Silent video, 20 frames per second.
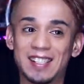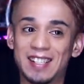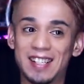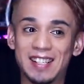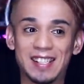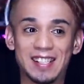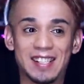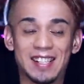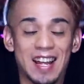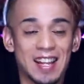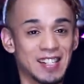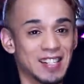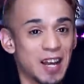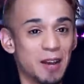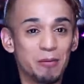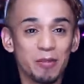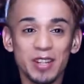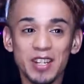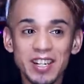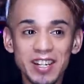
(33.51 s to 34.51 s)
it's that
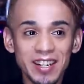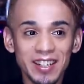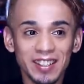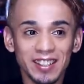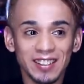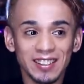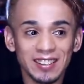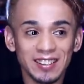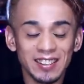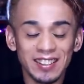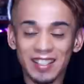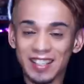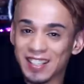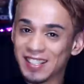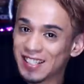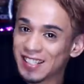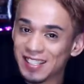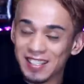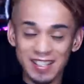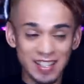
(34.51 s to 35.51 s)
time of the year.
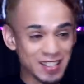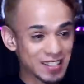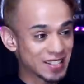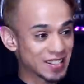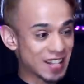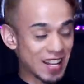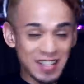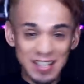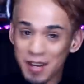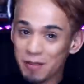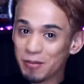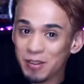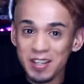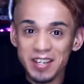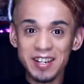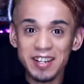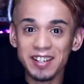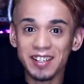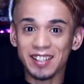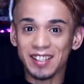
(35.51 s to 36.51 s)
It's it's that time of the
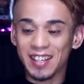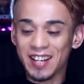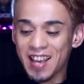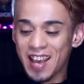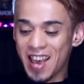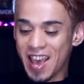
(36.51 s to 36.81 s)
year.